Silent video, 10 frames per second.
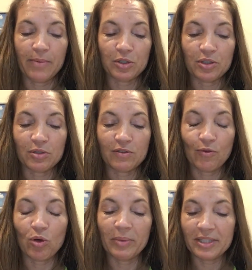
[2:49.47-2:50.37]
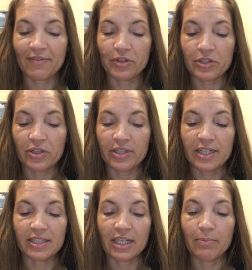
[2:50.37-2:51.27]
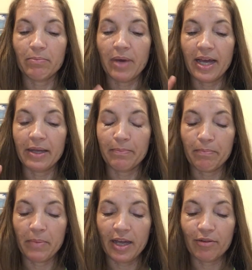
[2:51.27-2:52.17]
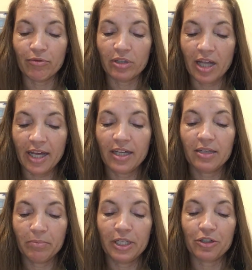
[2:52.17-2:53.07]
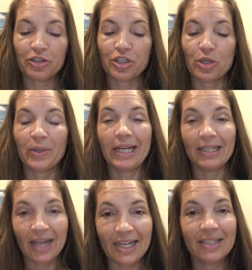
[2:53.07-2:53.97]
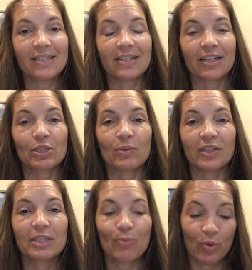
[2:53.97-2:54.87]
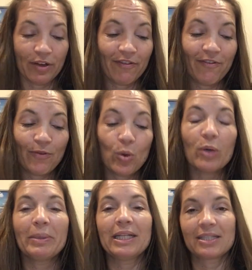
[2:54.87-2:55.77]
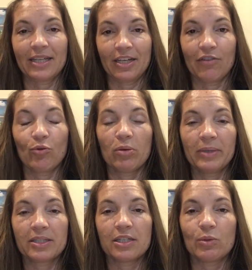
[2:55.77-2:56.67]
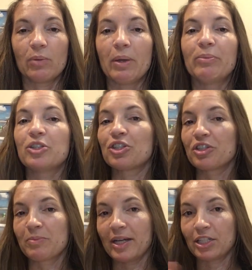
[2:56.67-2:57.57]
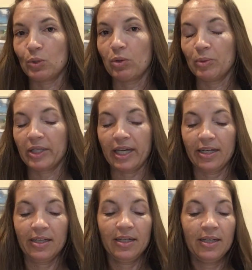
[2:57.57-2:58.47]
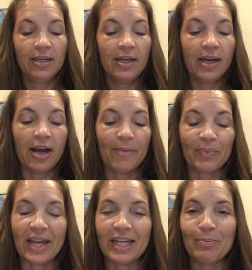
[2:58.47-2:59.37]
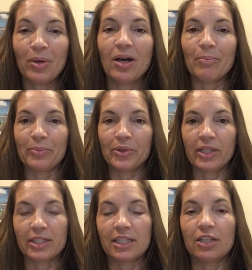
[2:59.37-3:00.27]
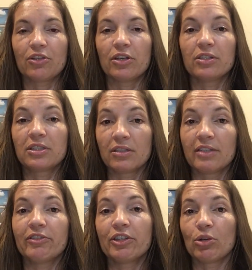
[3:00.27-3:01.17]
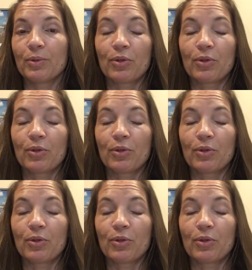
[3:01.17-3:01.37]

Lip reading: so this was 4 minutes after I started testing. My Rely-On meter showed a 96. So at this point, 4 minutes later, 4 minutes into it, my blood sugar is back to normal again. Any pump that's either delivering or